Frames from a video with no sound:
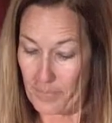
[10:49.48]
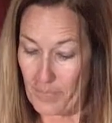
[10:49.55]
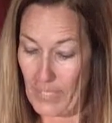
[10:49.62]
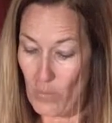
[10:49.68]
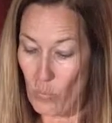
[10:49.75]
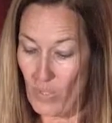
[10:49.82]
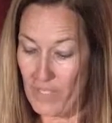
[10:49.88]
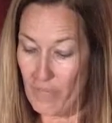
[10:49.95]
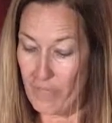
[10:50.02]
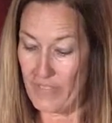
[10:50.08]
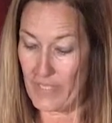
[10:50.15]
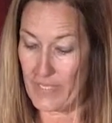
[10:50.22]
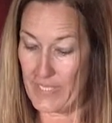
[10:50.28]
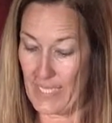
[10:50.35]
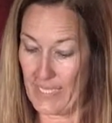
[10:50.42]
And one
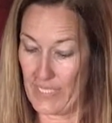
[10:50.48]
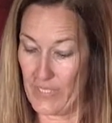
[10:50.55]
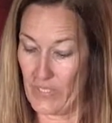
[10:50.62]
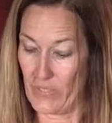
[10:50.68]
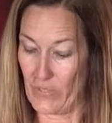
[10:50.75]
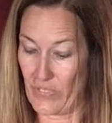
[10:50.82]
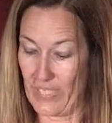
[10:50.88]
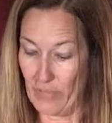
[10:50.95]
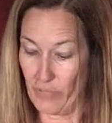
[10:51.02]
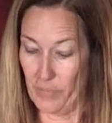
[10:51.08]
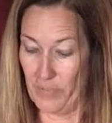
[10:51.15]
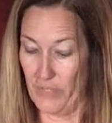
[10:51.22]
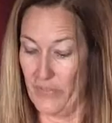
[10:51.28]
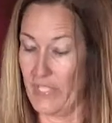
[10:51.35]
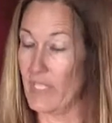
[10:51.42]
fix that is
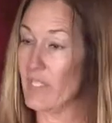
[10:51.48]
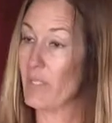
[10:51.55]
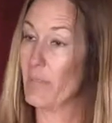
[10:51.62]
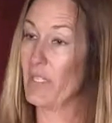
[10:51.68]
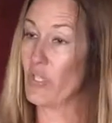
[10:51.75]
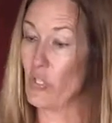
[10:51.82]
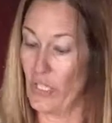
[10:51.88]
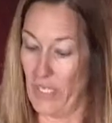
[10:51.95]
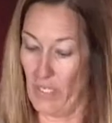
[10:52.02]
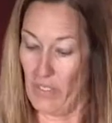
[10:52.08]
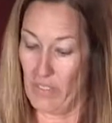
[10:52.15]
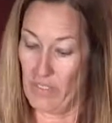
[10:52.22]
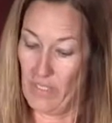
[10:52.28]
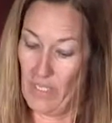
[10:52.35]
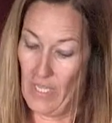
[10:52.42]
discoverable needs to be
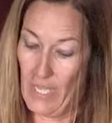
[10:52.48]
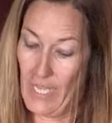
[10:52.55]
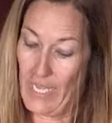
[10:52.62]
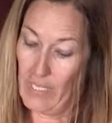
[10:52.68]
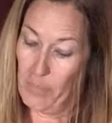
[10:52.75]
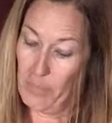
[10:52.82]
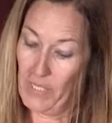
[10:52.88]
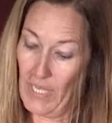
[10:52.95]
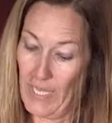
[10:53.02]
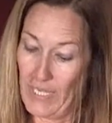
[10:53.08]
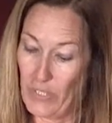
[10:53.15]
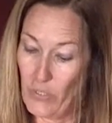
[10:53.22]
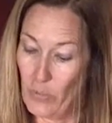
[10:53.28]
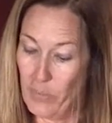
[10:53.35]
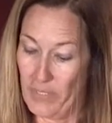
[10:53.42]
shared and
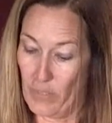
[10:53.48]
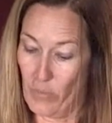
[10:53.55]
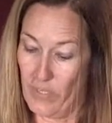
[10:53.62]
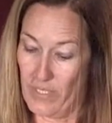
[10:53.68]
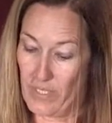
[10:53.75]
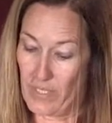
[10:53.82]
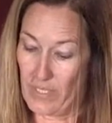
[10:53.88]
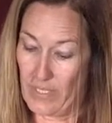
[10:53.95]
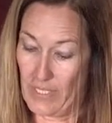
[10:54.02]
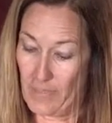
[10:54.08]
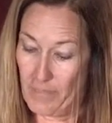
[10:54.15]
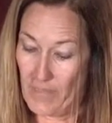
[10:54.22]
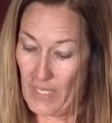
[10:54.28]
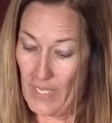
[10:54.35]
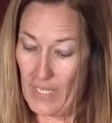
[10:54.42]
applied
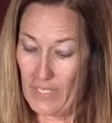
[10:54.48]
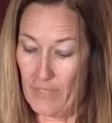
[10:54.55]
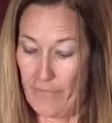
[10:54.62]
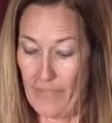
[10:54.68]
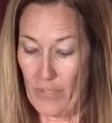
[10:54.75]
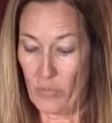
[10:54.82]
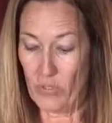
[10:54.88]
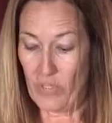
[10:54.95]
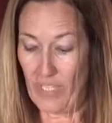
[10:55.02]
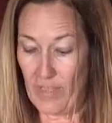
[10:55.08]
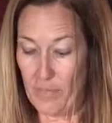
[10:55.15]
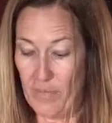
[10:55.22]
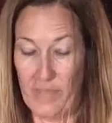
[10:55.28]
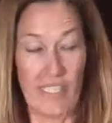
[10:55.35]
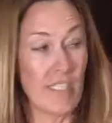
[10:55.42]
ubiquitously. The federal
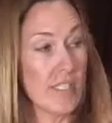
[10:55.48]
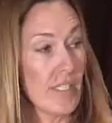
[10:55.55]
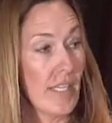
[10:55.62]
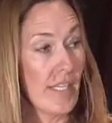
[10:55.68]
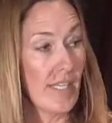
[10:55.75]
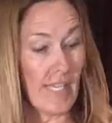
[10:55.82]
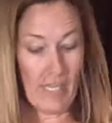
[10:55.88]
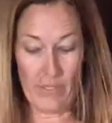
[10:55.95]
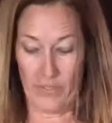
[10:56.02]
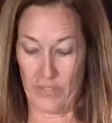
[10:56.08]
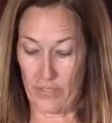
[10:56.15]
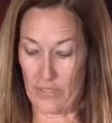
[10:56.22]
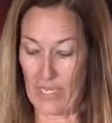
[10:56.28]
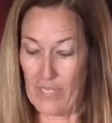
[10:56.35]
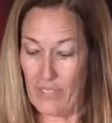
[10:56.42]
government and now the
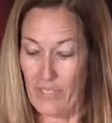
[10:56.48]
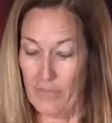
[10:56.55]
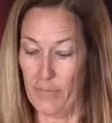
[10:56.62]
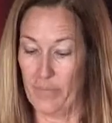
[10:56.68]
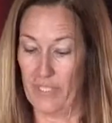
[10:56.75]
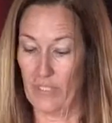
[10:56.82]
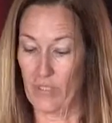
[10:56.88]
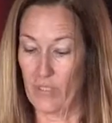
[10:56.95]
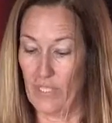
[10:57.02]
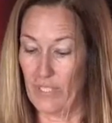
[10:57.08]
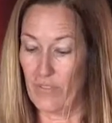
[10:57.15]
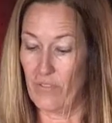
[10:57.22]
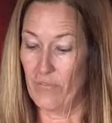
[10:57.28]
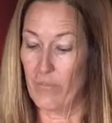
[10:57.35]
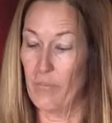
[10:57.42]
state government
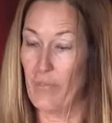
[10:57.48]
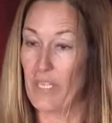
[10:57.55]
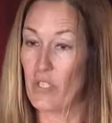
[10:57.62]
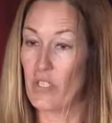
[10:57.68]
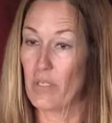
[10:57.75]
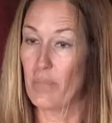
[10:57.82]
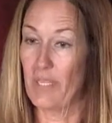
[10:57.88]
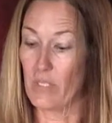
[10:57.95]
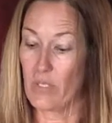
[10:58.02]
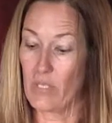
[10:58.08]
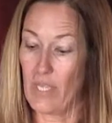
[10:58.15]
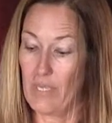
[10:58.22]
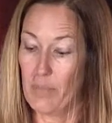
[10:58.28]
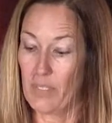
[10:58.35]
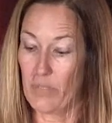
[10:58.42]
collect information about
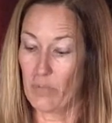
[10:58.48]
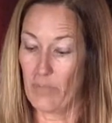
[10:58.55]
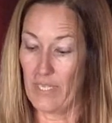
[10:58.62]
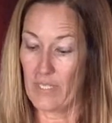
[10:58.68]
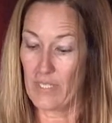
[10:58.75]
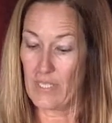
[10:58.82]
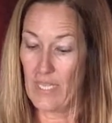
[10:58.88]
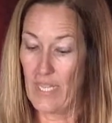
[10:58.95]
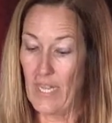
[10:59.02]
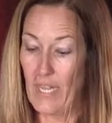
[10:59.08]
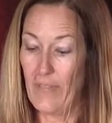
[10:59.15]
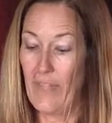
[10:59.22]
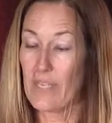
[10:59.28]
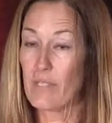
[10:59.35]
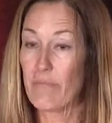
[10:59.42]
cyber threats
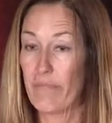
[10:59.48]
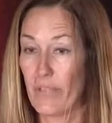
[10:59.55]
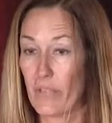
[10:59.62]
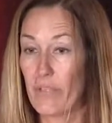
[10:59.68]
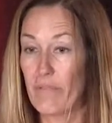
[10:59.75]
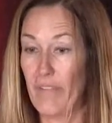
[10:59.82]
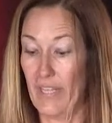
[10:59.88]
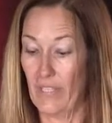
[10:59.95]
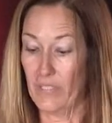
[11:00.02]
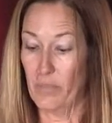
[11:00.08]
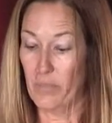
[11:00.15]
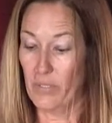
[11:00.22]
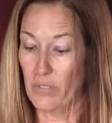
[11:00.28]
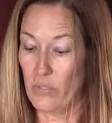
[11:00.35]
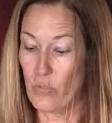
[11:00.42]
that is very
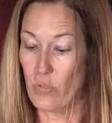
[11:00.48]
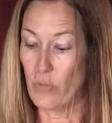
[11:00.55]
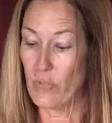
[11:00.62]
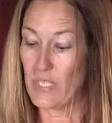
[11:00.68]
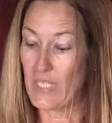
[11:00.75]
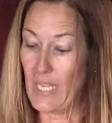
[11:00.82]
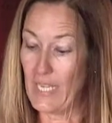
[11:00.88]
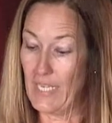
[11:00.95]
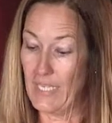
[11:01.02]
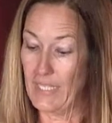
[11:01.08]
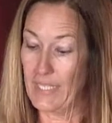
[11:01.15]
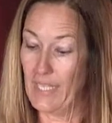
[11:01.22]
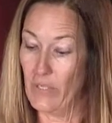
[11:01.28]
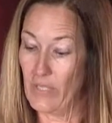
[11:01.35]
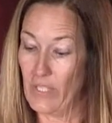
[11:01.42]
valuable to state and
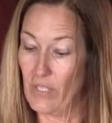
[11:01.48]
county